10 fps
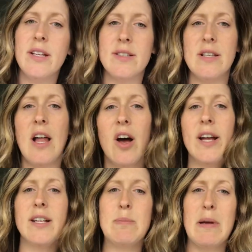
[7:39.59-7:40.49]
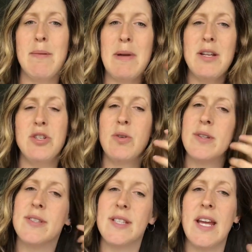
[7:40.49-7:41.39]
It's light, but it means you
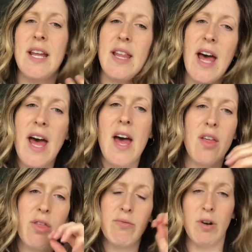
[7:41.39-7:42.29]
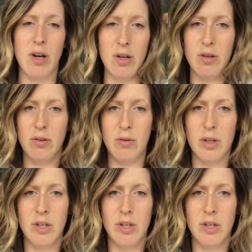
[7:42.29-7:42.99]
can see the hair through.